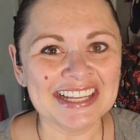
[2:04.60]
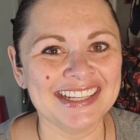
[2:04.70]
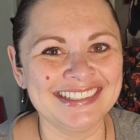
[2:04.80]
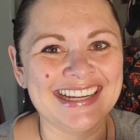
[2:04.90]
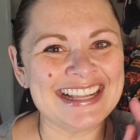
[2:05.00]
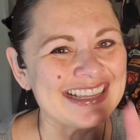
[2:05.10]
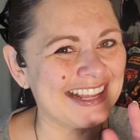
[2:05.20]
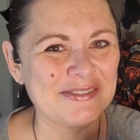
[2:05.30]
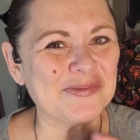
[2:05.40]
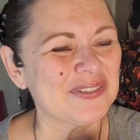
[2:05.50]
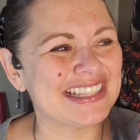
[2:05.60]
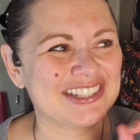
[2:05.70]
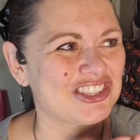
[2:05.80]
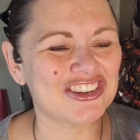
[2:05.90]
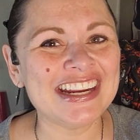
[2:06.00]
it's
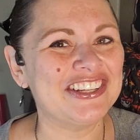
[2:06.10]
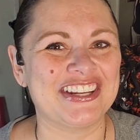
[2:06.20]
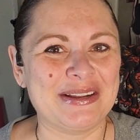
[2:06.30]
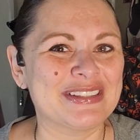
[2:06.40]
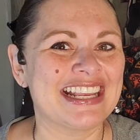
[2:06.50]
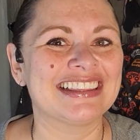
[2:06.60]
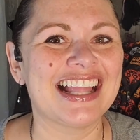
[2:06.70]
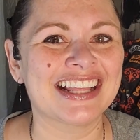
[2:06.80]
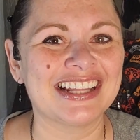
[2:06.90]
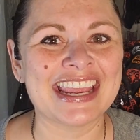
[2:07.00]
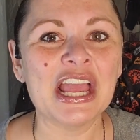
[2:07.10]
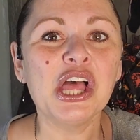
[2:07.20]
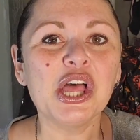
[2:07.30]
strange that I'm saying luckily,